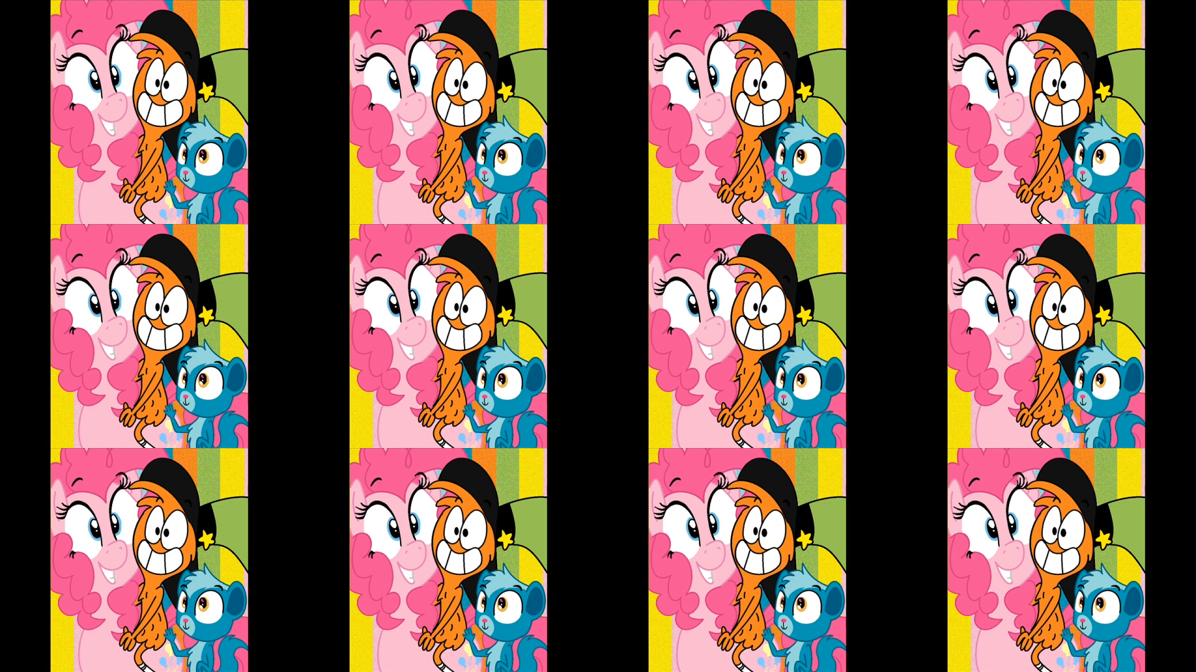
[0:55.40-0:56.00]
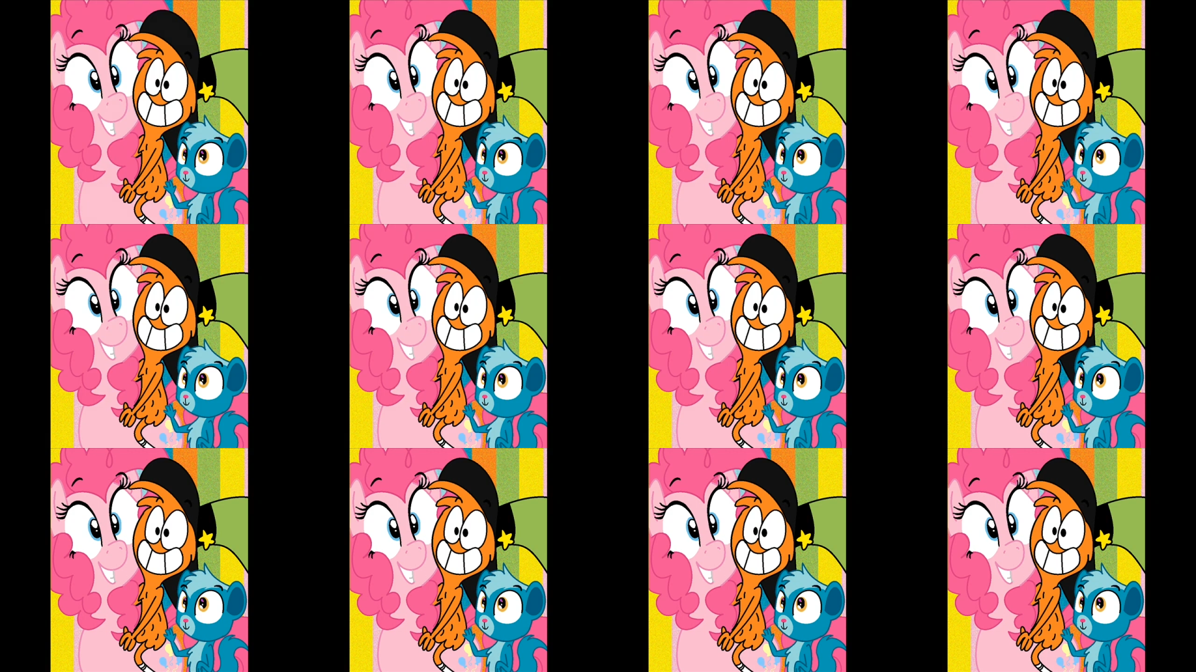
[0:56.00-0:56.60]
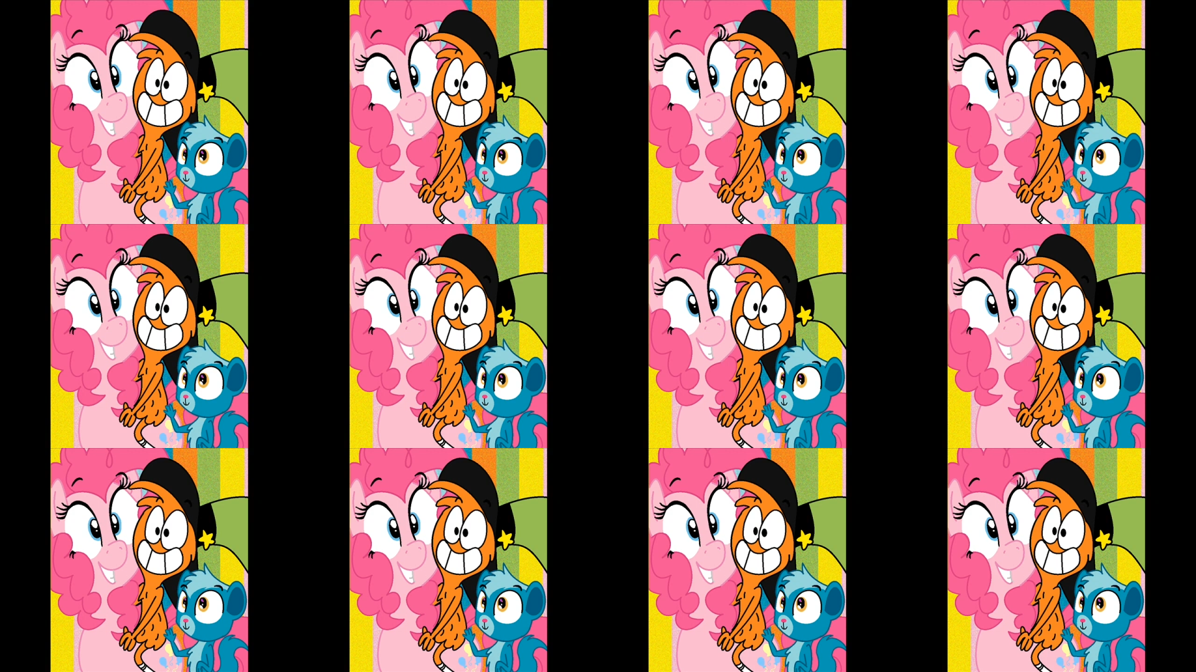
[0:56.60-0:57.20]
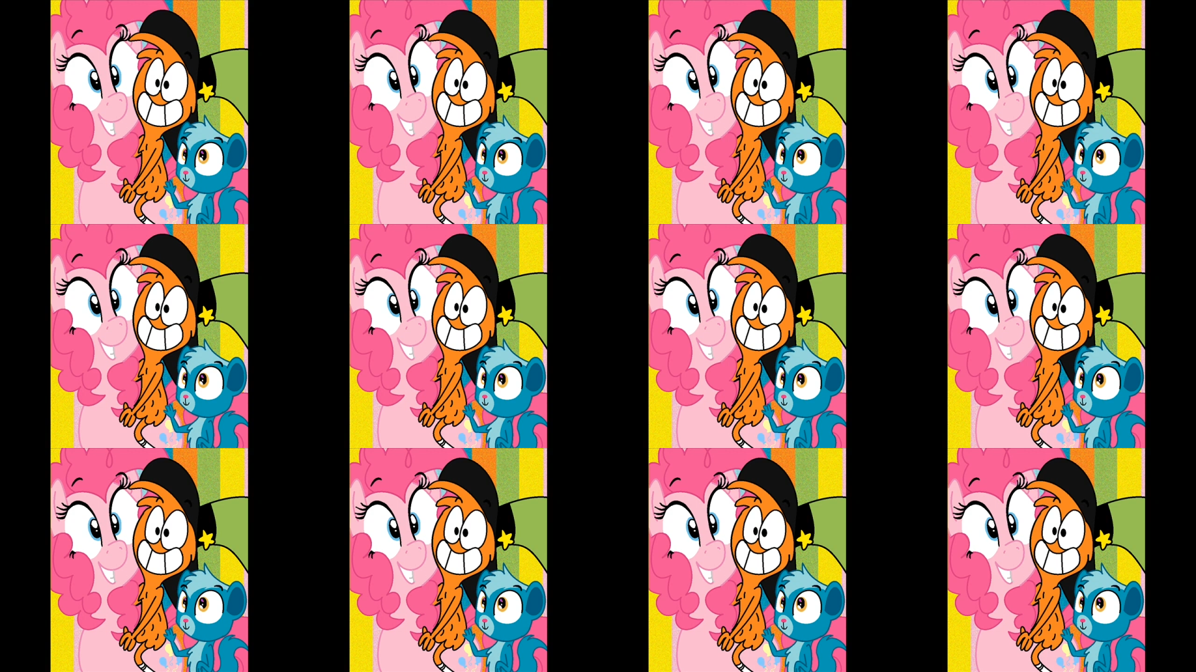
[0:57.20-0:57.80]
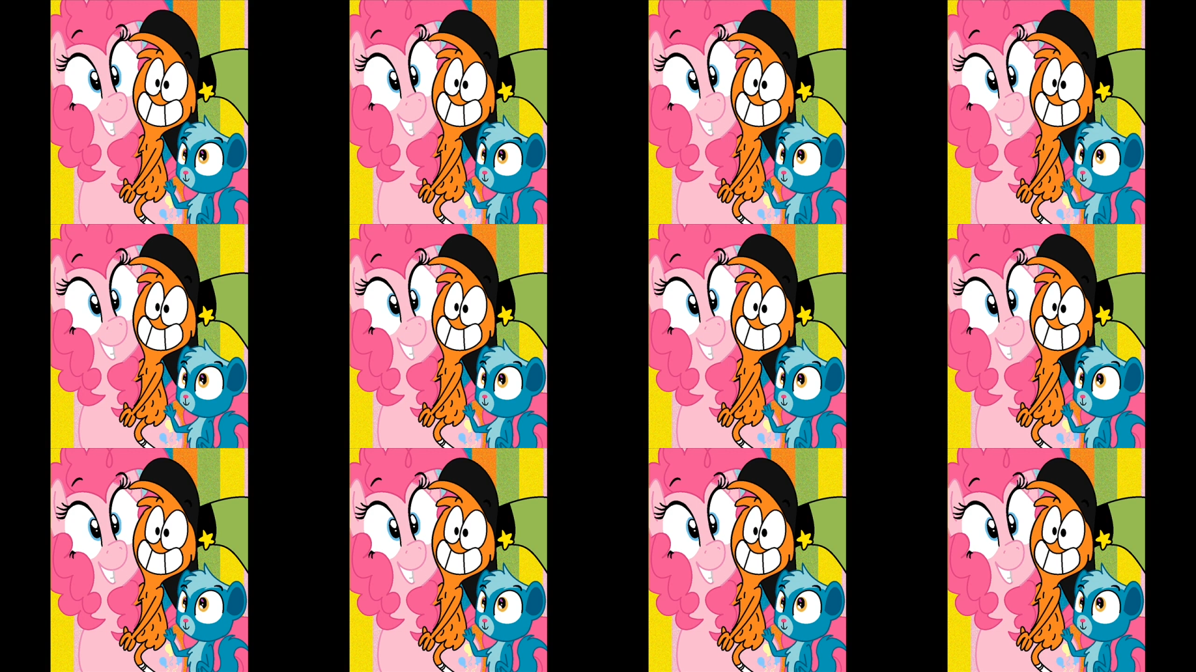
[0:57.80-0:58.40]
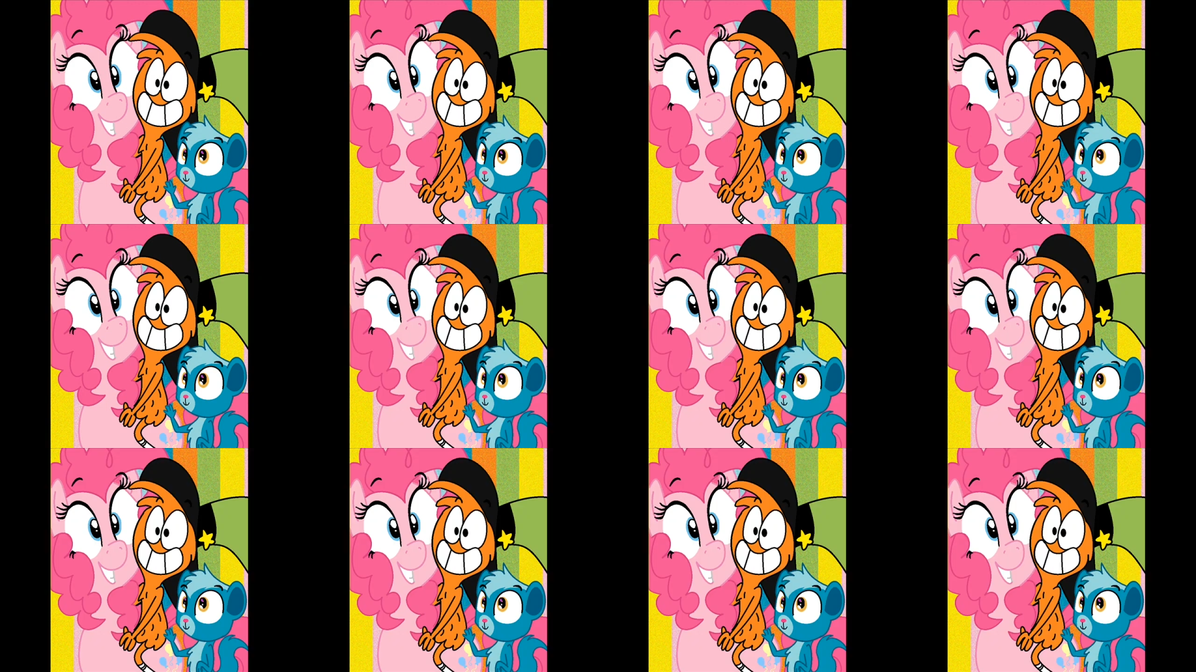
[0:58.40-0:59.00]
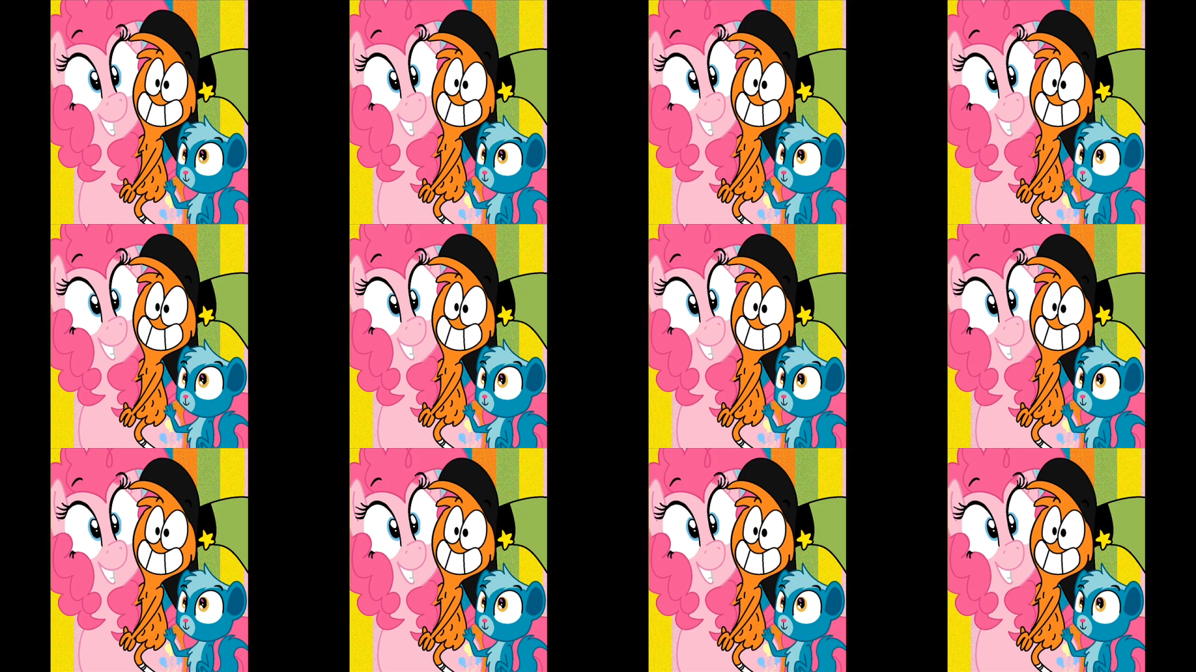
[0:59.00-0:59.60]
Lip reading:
No face is visible, so there are no lips to read.